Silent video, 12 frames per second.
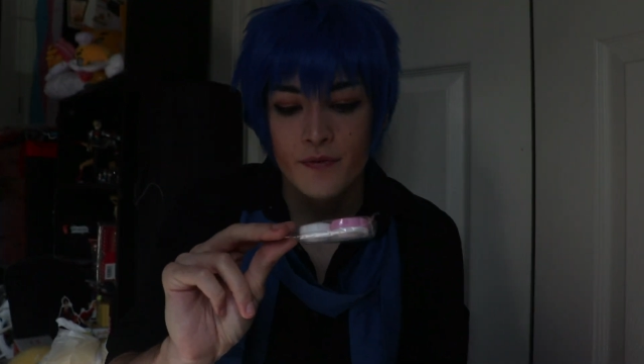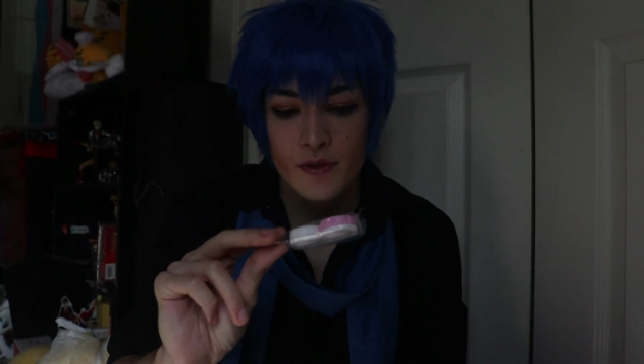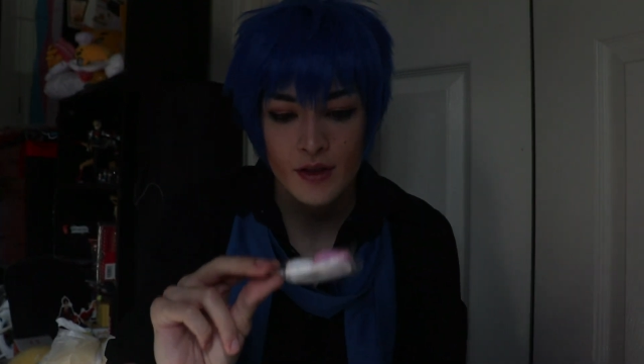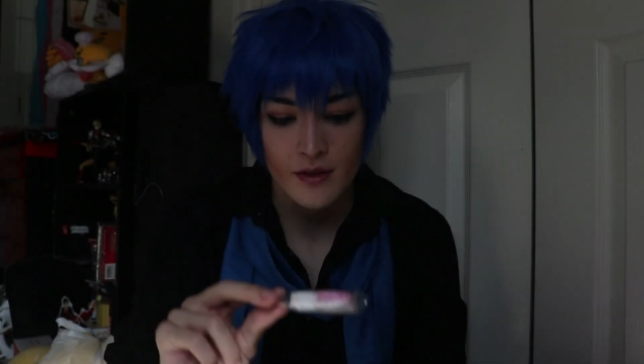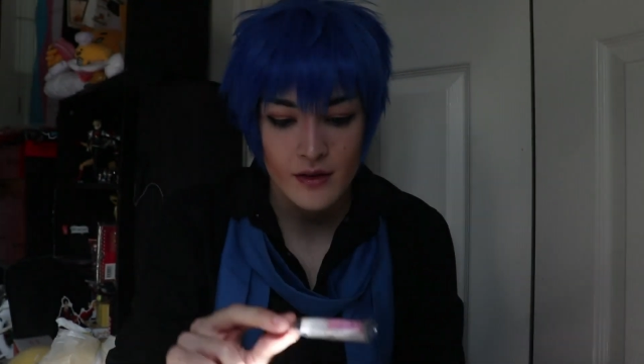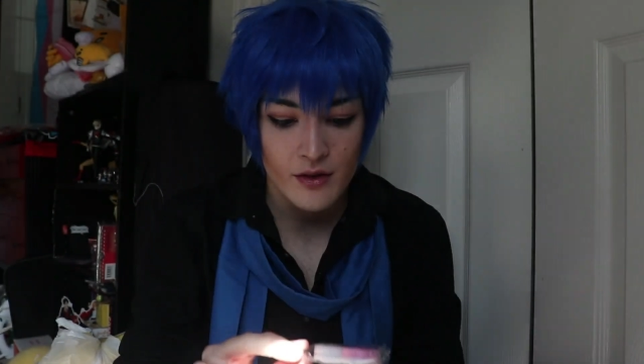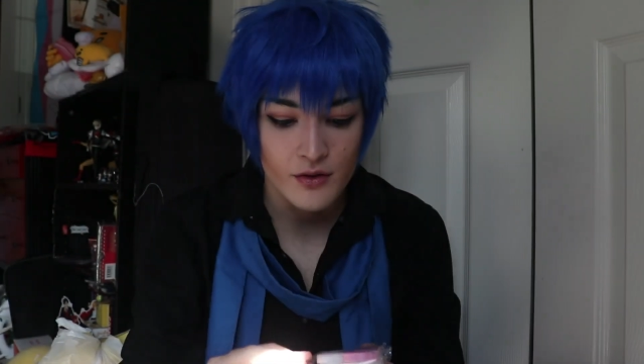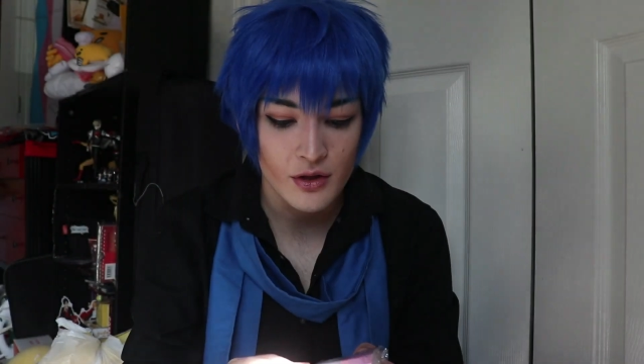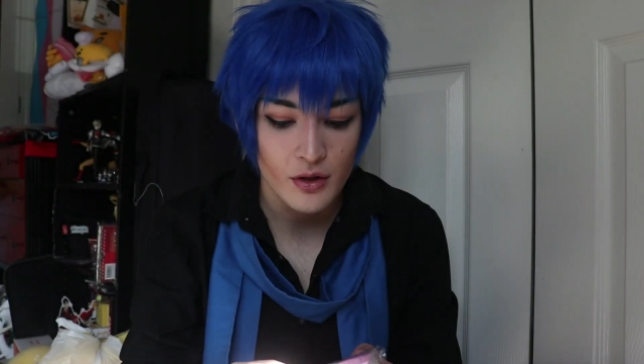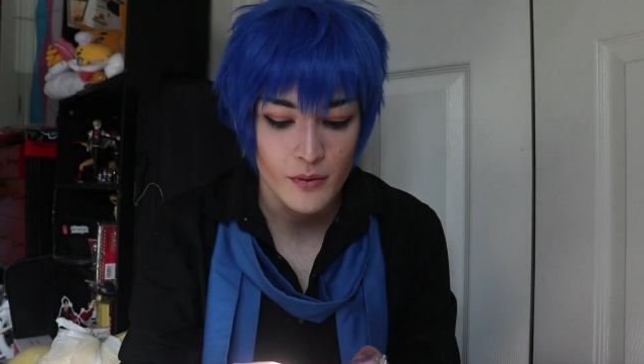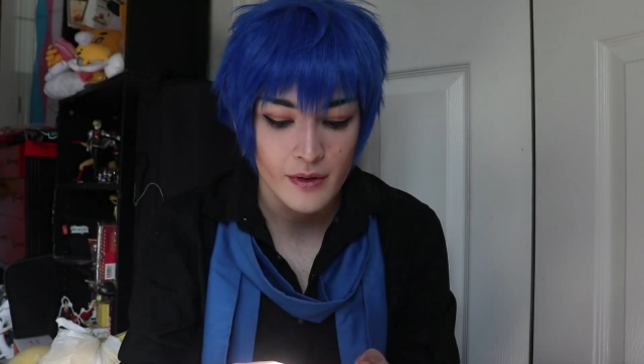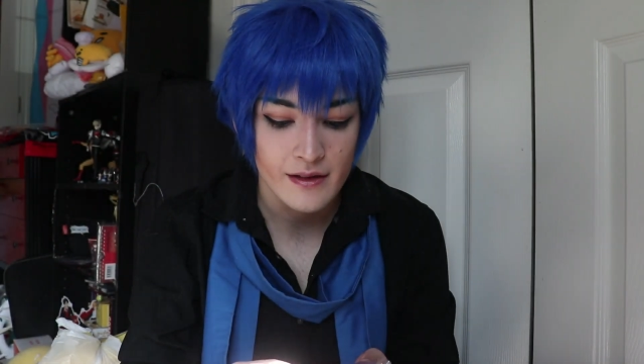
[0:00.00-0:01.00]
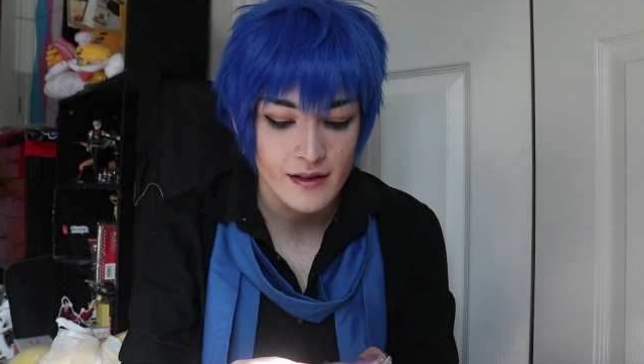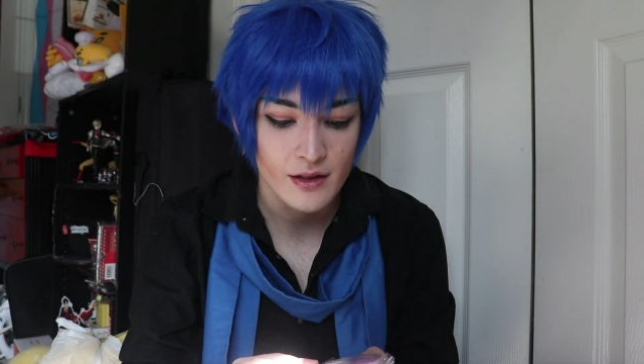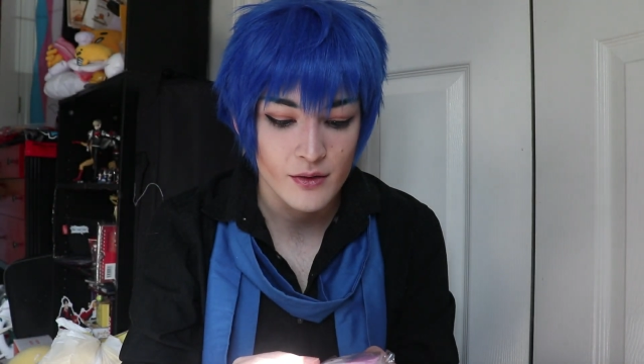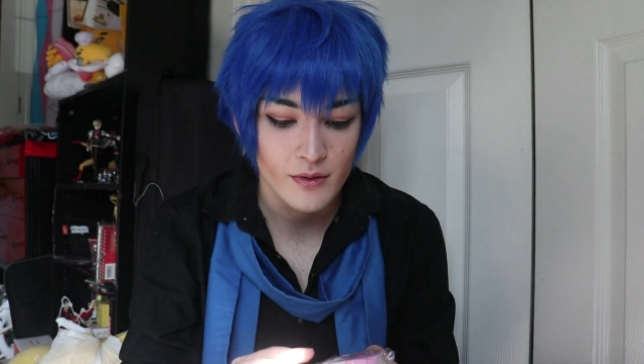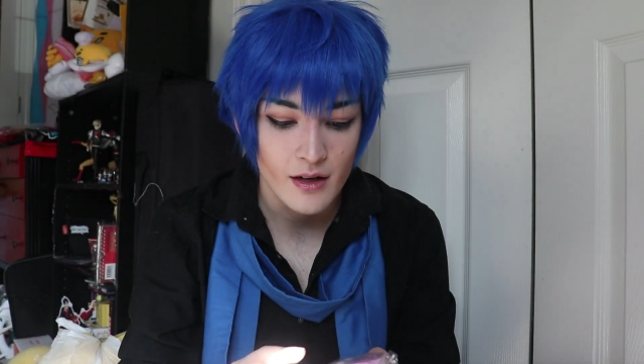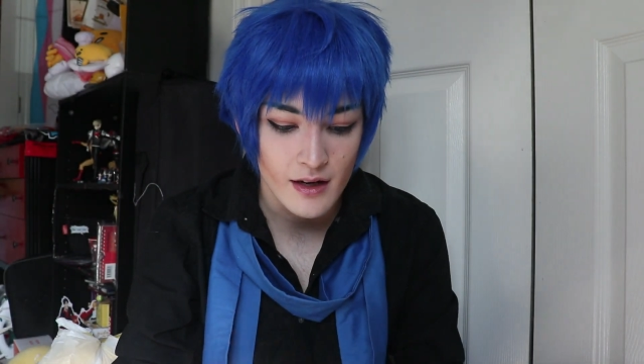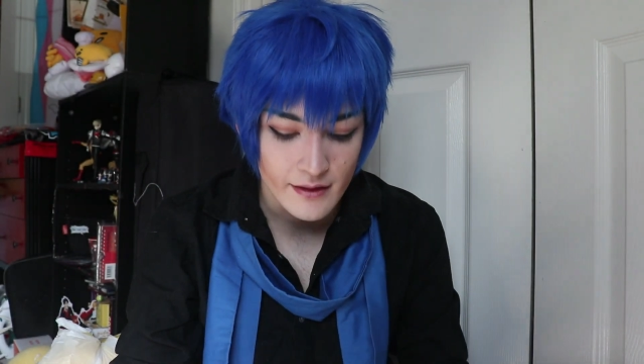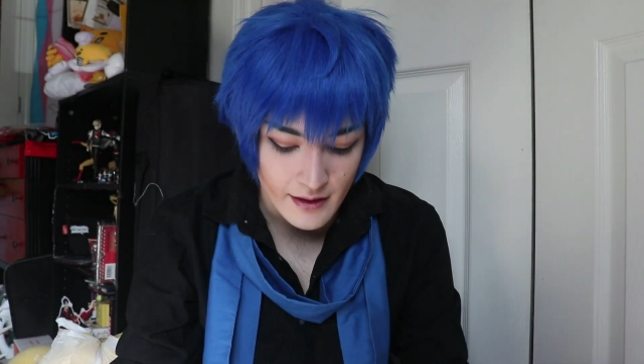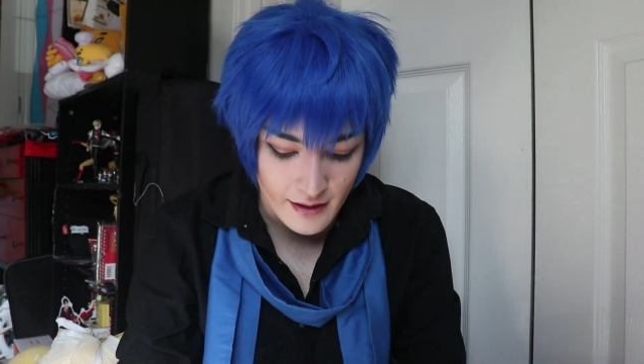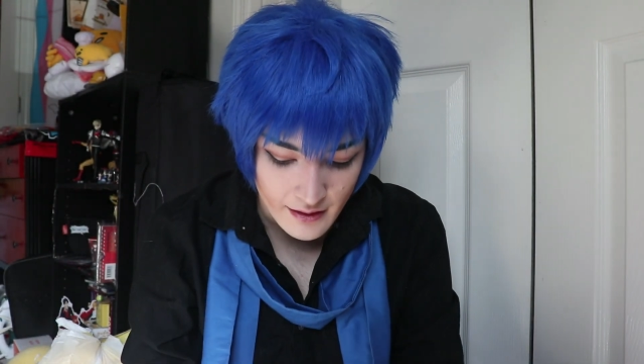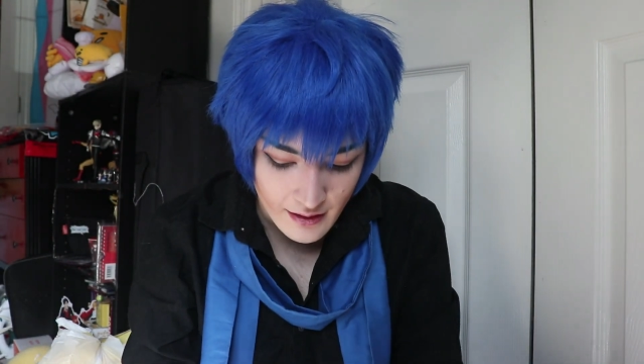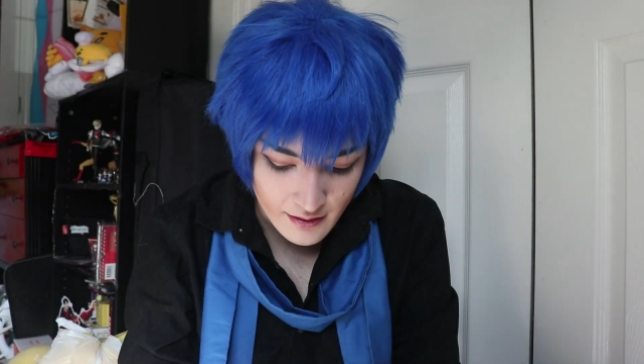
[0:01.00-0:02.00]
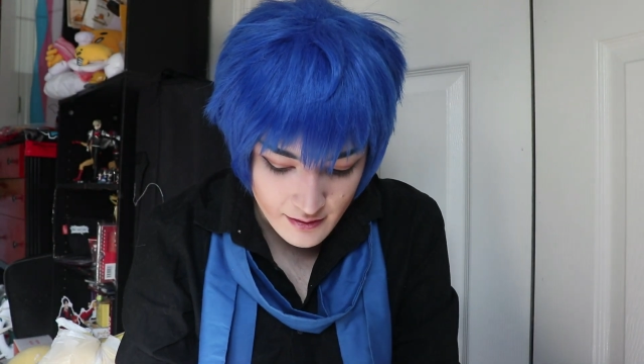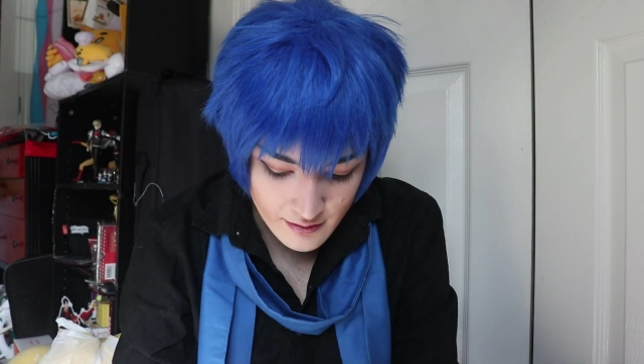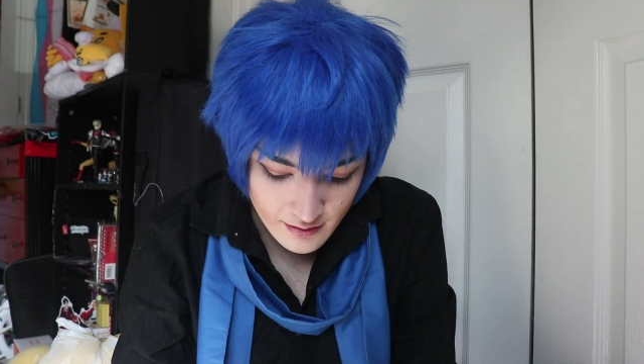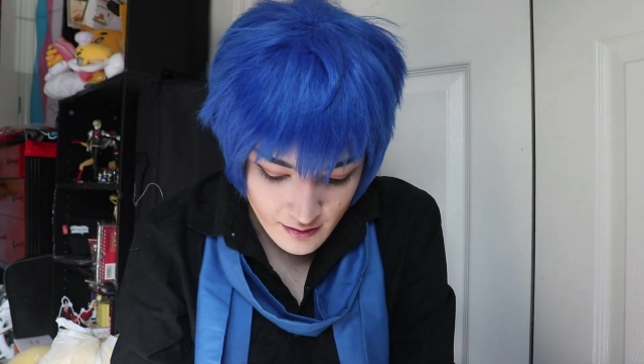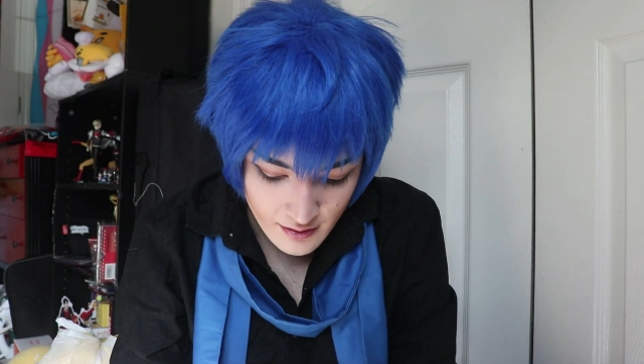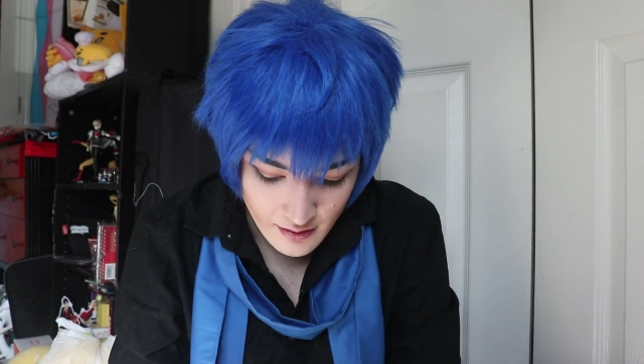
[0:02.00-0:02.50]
So they usually always send you a contact case,